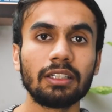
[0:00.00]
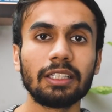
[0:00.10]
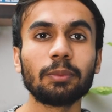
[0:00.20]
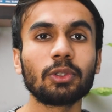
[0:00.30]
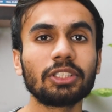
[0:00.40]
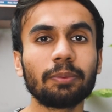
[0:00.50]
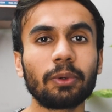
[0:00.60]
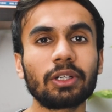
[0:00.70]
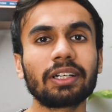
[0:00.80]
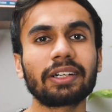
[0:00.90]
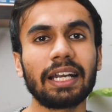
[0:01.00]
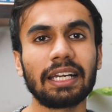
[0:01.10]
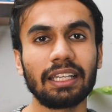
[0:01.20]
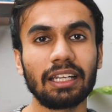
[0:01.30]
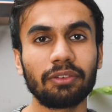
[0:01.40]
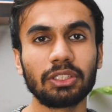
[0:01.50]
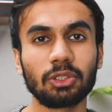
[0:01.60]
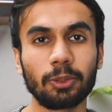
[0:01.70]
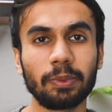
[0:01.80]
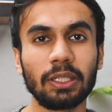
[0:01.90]
The most important criteria which
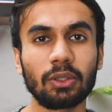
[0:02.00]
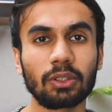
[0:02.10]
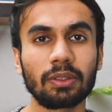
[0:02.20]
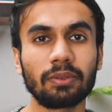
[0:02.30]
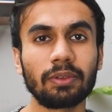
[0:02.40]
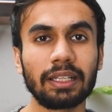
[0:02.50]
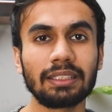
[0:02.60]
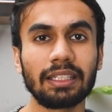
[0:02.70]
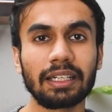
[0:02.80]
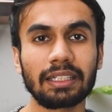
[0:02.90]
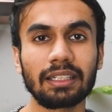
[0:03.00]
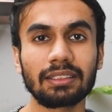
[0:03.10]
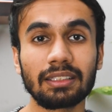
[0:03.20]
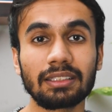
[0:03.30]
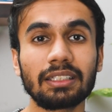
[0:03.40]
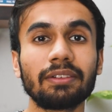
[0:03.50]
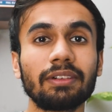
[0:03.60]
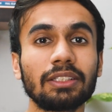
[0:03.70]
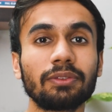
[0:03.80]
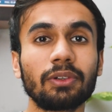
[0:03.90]
should be looked while selecting such a
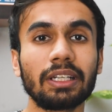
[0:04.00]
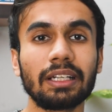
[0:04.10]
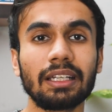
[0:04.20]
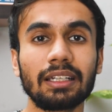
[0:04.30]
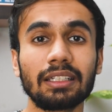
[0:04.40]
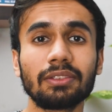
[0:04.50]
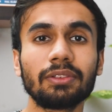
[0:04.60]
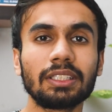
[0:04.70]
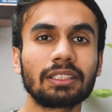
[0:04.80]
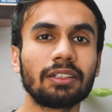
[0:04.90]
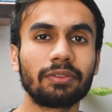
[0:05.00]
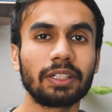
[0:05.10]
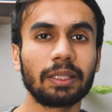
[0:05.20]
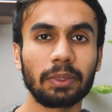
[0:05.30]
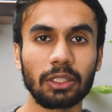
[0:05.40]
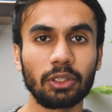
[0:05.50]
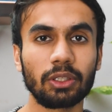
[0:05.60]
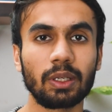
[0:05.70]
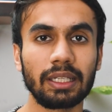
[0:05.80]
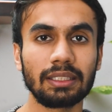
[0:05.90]
device for reading is which is comfortable to
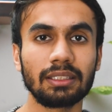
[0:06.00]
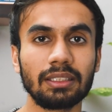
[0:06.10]
your eyes.